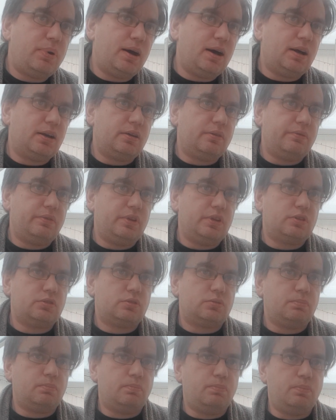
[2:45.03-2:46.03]
part of
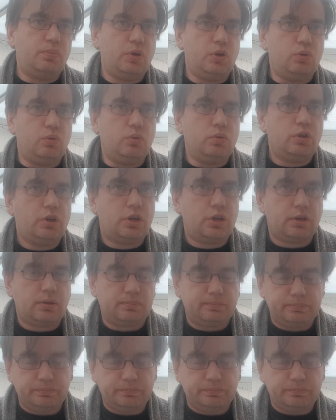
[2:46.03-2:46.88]
this book